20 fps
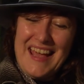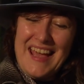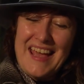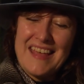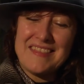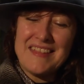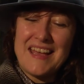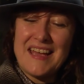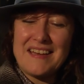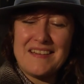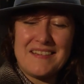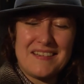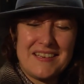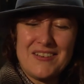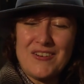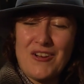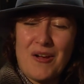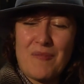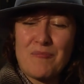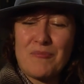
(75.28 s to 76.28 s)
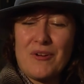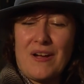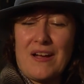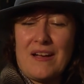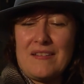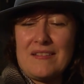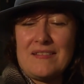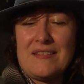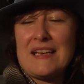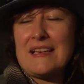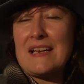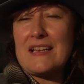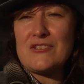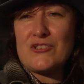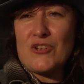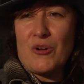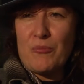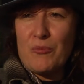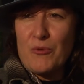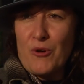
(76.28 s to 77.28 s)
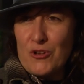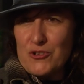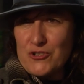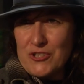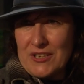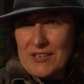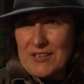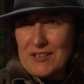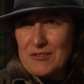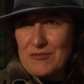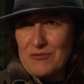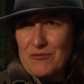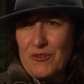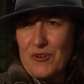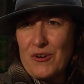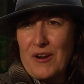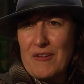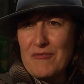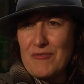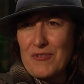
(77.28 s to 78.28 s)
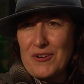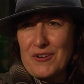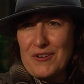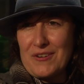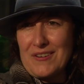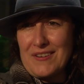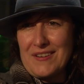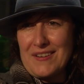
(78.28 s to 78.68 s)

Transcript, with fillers: and then you know, I, then I stop watching it forever